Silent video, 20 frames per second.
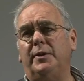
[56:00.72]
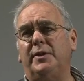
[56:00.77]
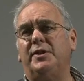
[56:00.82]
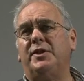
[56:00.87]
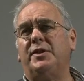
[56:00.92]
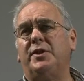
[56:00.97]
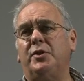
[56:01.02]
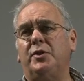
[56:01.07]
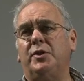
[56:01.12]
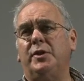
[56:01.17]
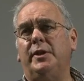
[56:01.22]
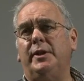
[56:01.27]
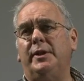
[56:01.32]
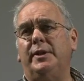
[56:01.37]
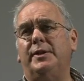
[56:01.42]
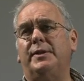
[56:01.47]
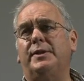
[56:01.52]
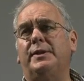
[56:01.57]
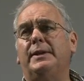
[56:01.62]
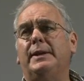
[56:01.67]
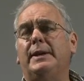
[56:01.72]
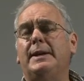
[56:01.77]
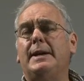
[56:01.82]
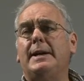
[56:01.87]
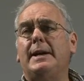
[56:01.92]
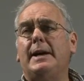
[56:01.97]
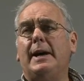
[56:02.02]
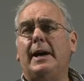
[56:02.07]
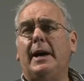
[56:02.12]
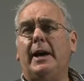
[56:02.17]
decision is.
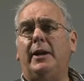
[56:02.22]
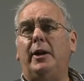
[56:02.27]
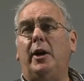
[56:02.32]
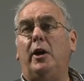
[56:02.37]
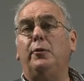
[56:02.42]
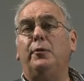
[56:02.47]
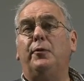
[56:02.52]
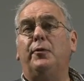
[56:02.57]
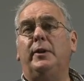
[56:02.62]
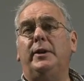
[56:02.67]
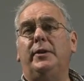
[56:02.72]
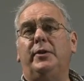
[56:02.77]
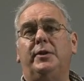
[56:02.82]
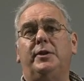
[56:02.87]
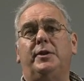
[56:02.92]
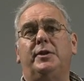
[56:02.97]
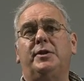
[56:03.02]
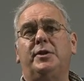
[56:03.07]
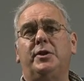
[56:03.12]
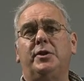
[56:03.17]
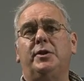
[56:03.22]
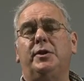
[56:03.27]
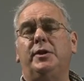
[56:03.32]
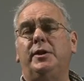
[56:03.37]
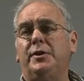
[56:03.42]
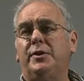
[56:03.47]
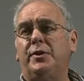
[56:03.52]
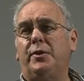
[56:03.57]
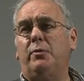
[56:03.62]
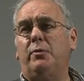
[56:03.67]
And hopefully the decision is